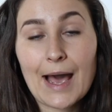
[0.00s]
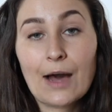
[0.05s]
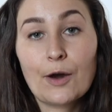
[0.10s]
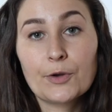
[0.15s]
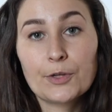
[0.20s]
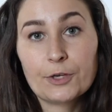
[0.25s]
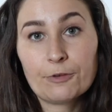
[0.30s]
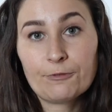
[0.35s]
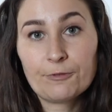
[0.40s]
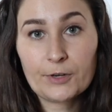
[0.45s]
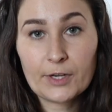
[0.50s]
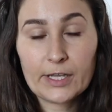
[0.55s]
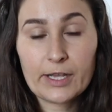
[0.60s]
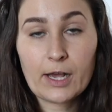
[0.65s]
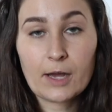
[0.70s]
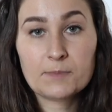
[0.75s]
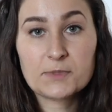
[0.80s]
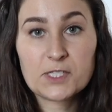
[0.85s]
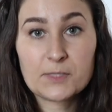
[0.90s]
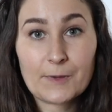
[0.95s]
out, you're freeing
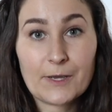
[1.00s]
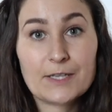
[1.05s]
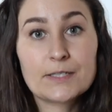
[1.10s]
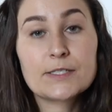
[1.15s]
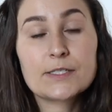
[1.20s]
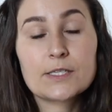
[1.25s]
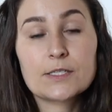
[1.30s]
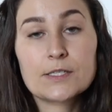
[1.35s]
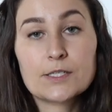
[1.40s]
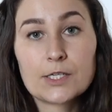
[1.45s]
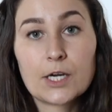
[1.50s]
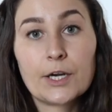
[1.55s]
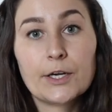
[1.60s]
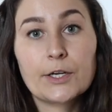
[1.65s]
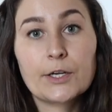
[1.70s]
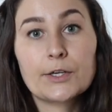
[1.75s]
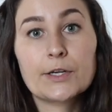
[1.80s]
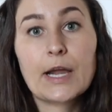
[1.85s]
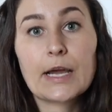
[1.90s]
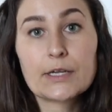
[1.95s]
up space to start
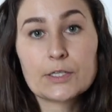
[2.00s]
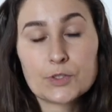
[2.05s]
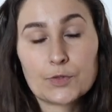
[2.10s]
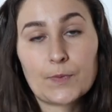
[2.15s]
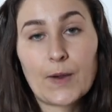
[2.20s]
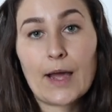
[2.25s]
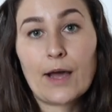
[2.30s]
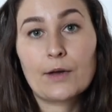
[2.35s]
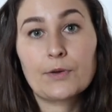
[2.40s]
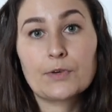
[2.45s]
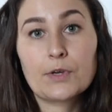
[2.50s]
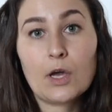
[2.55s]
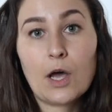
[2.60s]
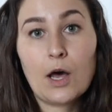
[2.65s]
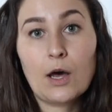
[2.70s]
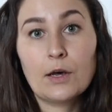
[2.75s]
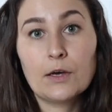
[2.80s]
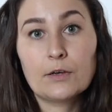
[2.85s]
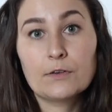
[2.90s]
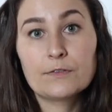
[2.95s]
your next round
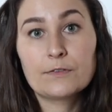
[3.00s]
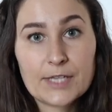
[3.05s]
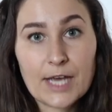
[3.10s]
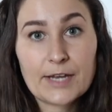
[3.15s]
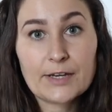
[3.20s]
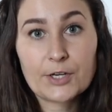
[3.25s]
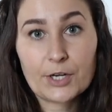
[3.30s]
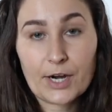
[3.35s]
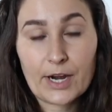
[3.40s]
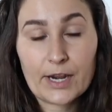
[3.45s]
of tender